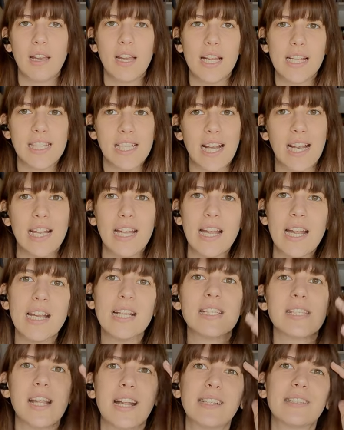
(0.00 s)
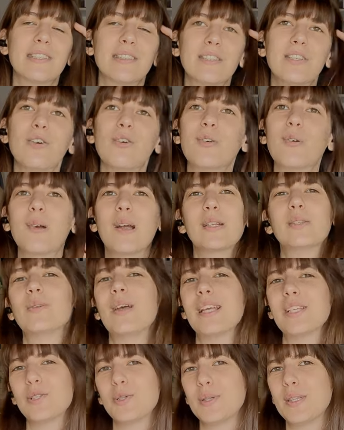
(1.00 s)
Italy is that your
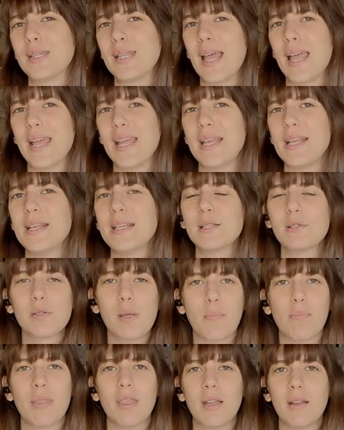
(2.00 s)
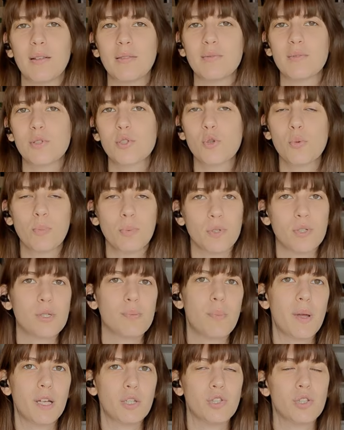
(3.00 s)
graduation day is something super
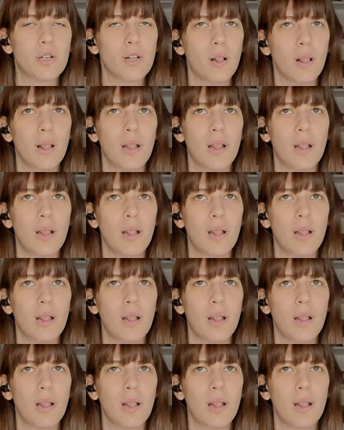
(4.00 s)
special.